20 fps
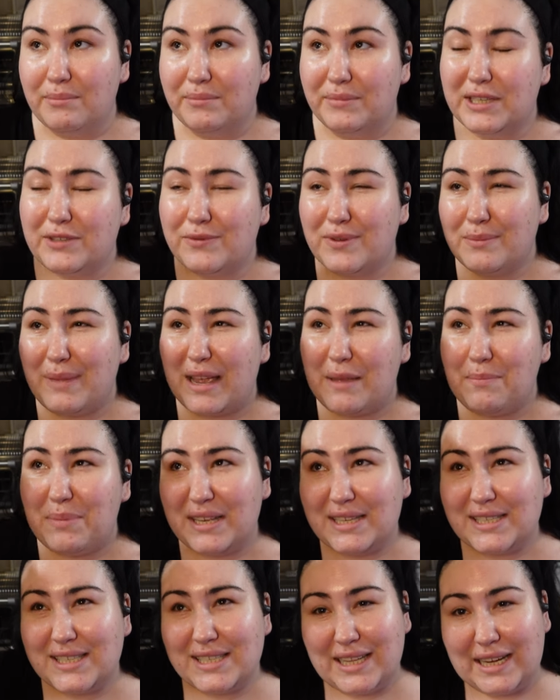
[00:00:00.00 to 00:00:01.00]
This one might be
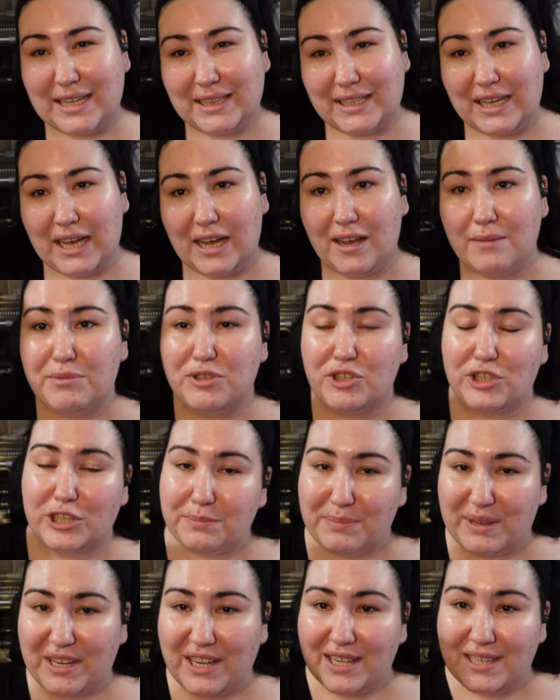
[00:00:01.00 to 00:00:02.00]
slightly up just
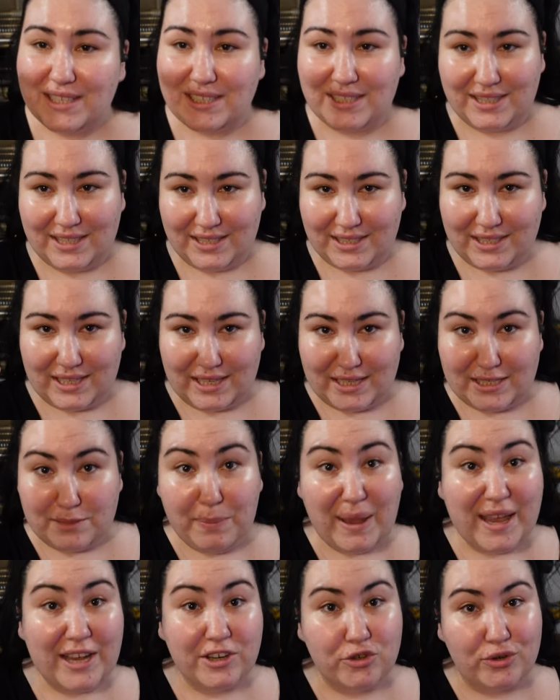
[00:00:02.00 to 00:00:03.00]
because this is
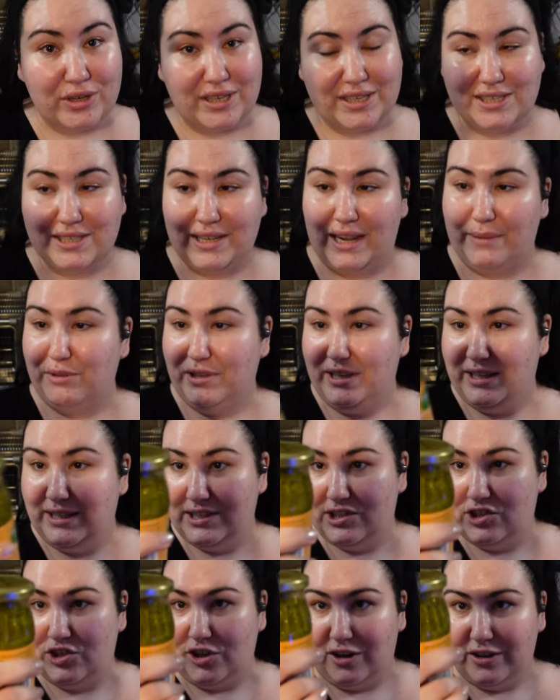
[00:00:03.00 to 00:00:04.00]
pantry stable.
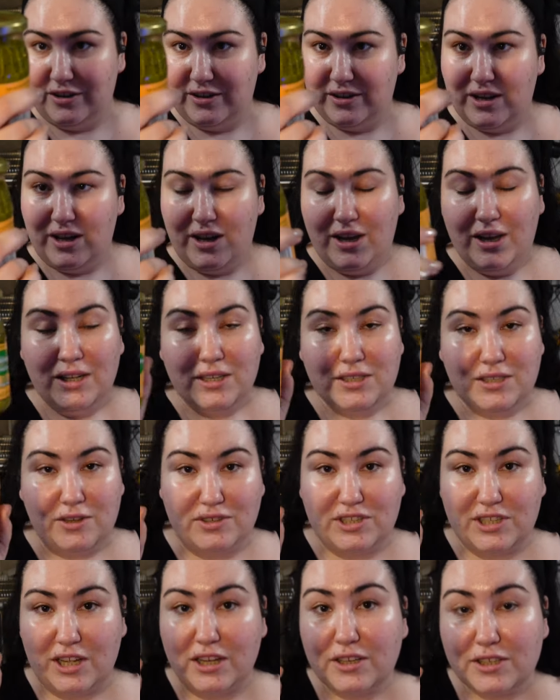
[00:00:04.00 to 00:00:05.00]
It's jarred. So
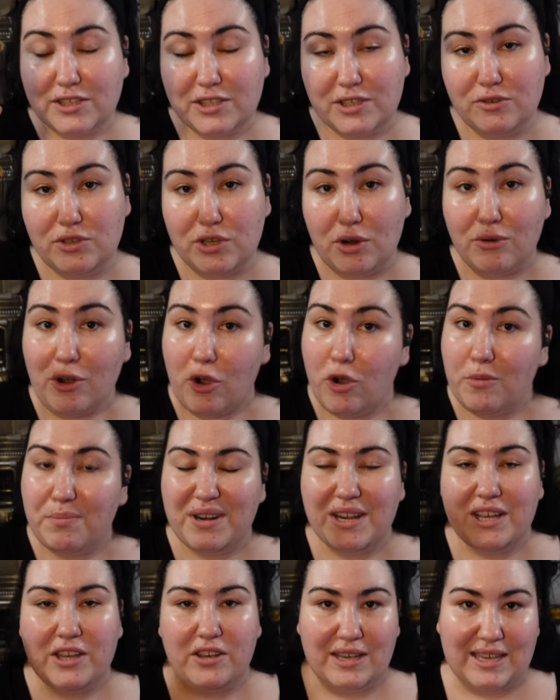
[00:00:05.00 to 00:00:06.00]
as long as you don't open
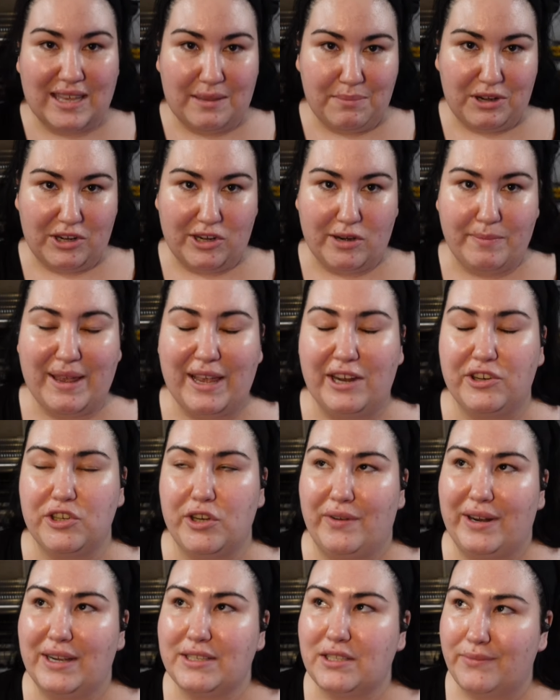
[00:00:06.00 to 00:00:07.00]
it, you can keep it in your pantry.
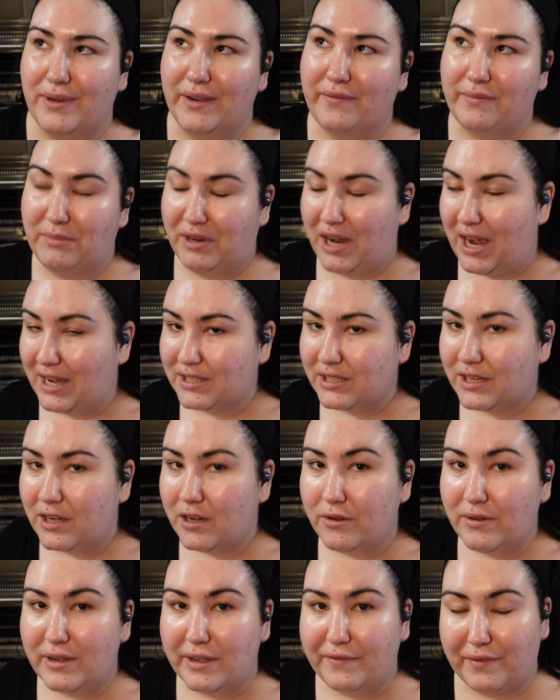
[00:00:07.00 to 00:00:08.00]
Whereas the one from
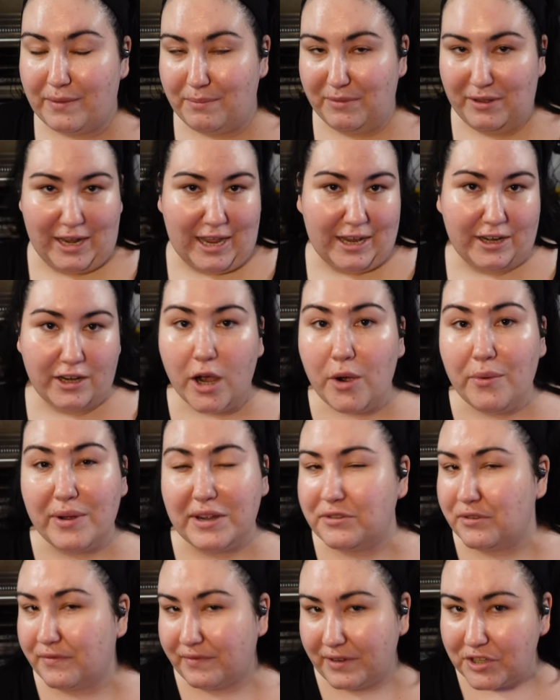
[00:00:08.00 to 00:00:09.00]
Costco, from the get-go,
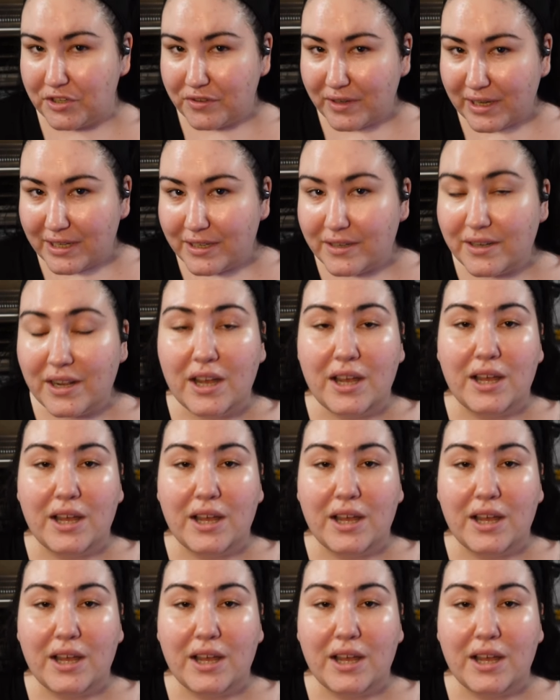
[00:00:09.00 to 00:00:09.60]
it's refrigerated.